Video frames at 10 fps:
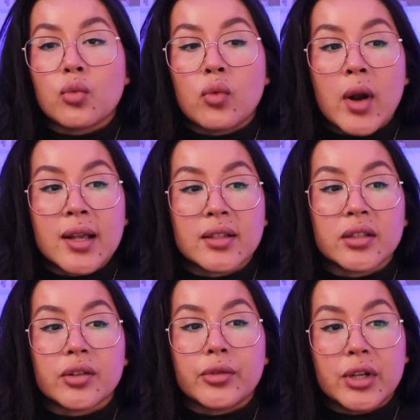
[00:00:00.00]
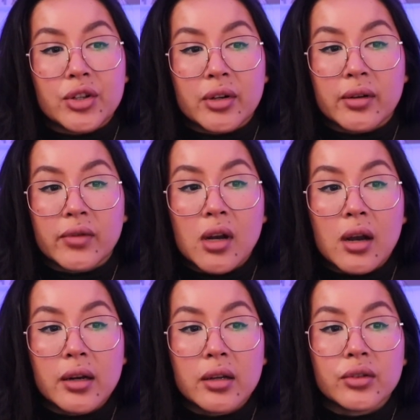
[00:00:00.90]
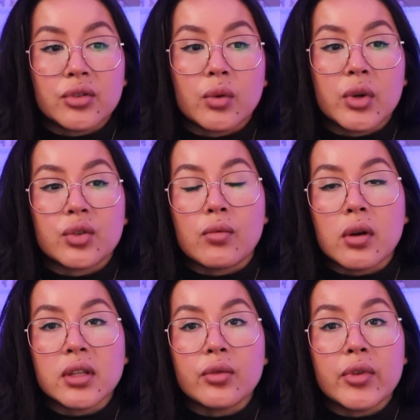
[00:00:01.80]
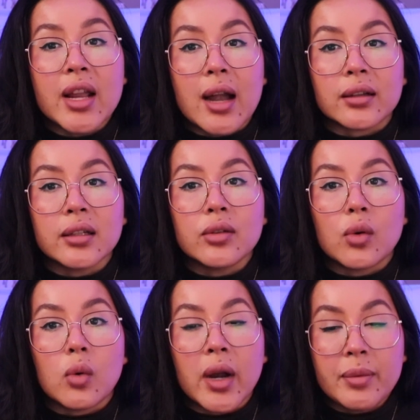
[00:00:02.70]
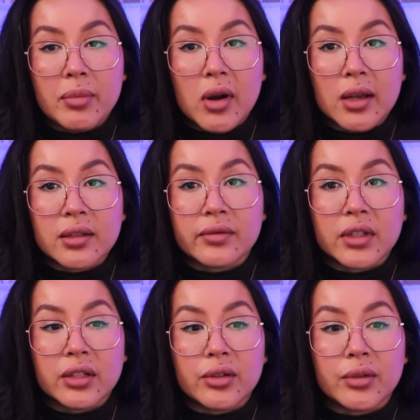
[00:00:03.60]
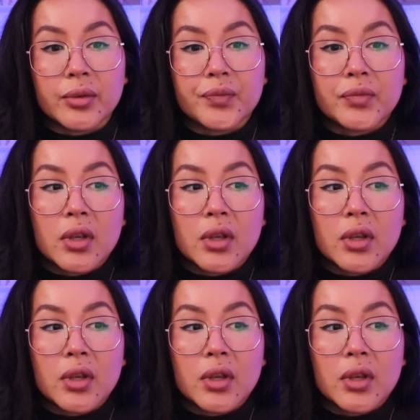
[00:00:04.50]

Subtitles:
"Rest, creature of God," to which Rosa reacted quite positively to.